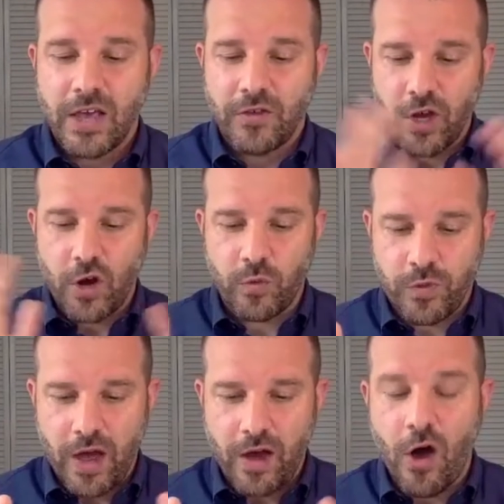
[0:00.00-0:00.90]
you know,
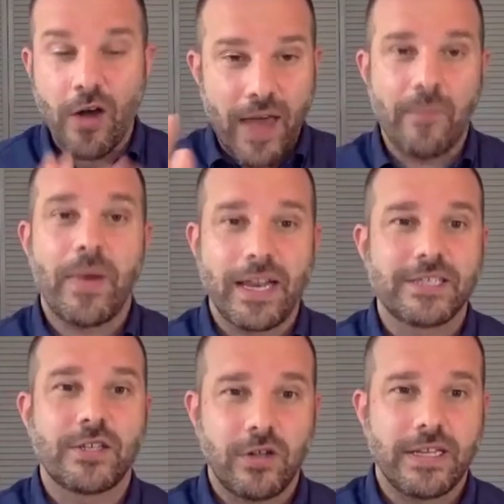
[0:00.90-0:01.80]
on that
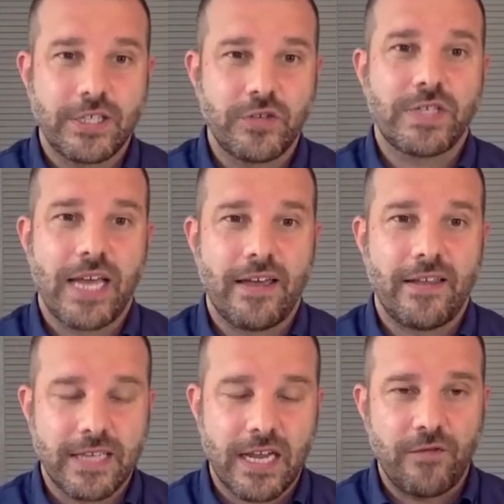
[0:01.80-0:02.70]
pedestal, as you say,
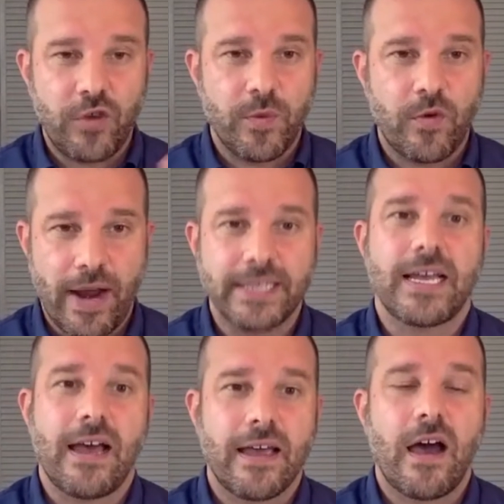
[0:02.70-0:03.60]
this kind of human rights
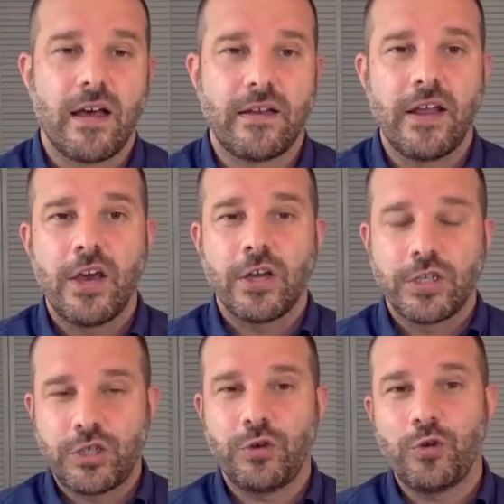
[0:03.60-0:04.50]
icon,
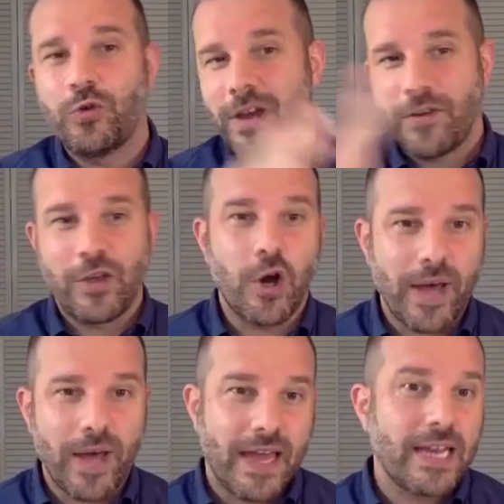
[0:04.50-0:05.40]
to, you know,
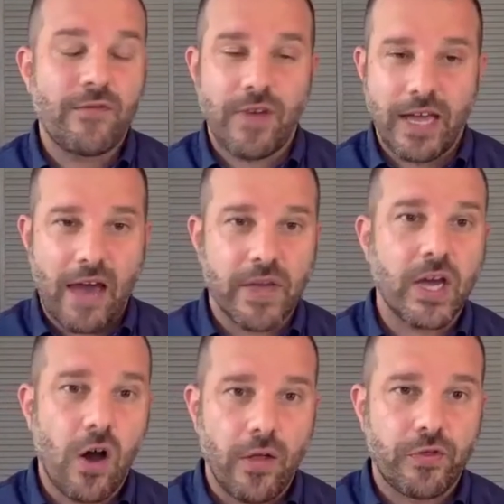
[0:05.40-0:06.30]
by the end of it, having
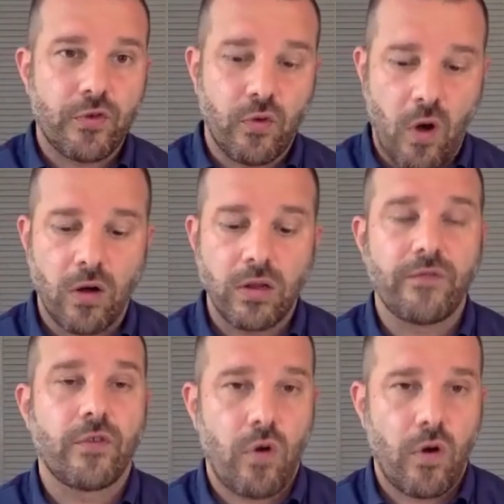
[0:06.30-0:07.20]
gone through all
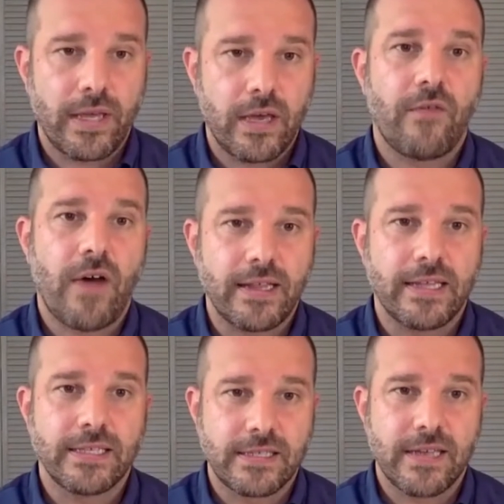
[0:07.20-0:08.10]
of the Rohingya
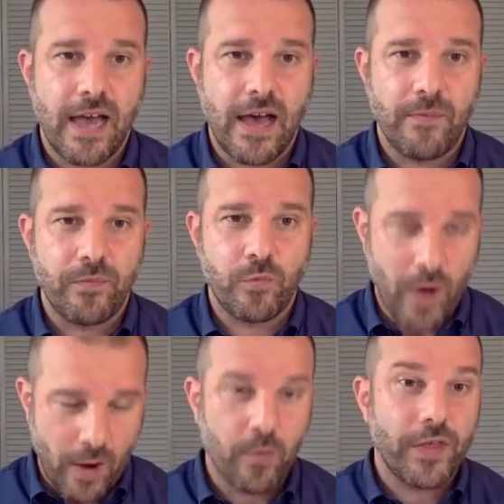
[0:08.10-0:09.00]
violence
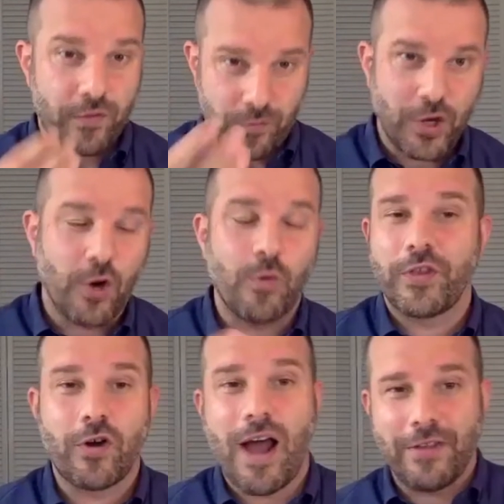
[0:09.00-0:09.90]
with, you know, with
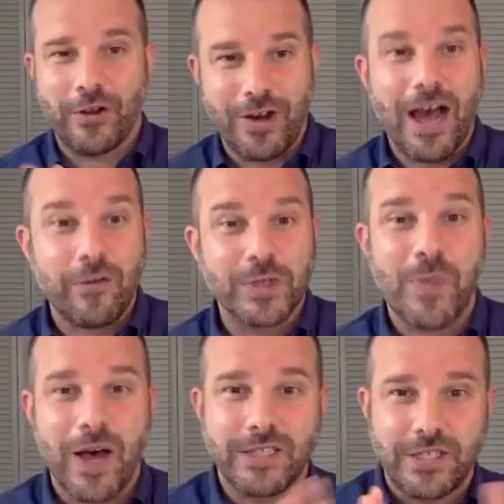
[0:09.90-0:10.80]
her either
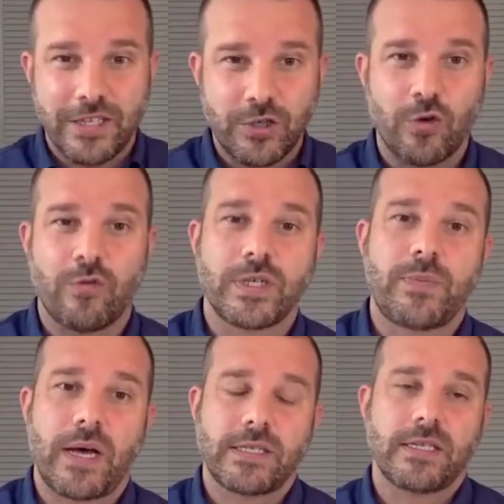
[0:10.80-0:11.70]
non-responses or
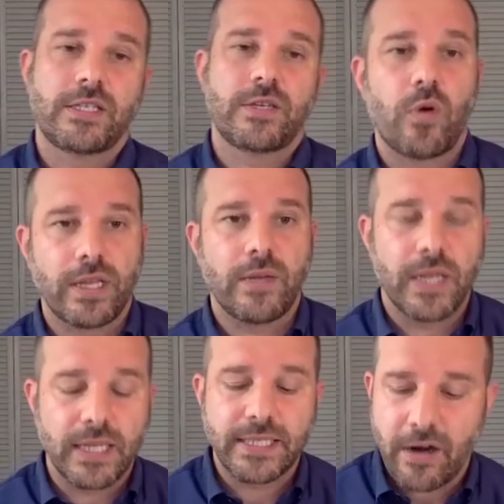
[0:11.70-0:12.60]
responses supporting the
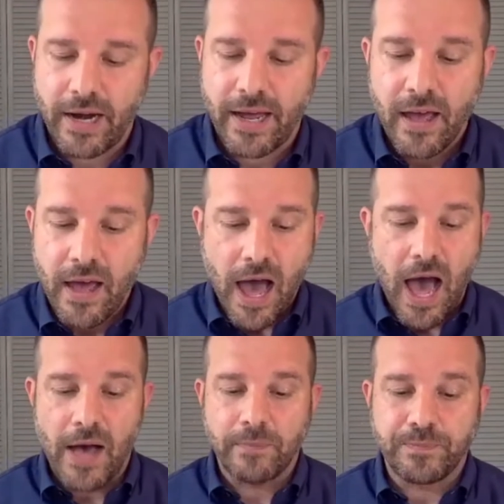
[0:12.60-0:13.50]
military,
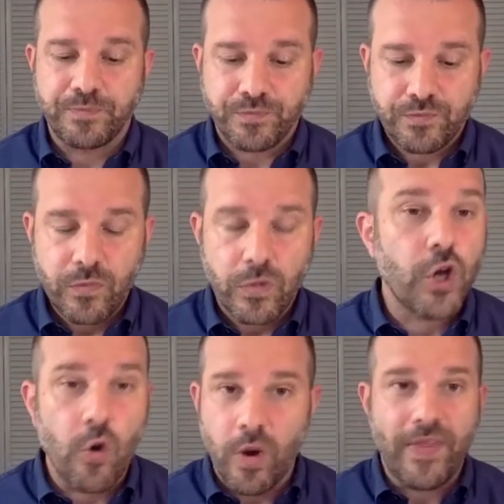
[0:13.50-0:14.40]
you
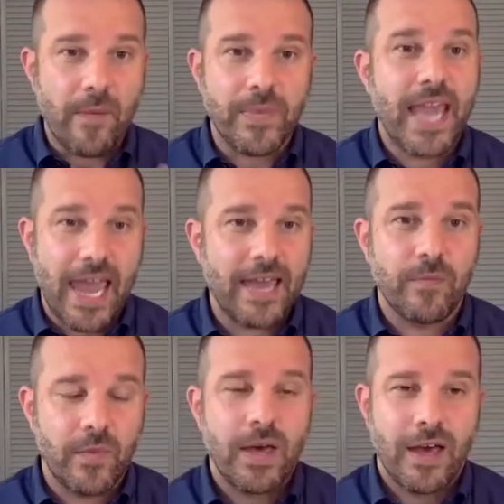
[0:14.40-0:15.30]
know, where that
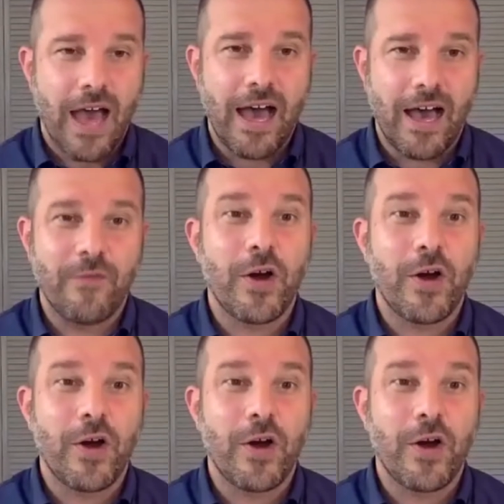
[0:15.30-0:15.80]
became a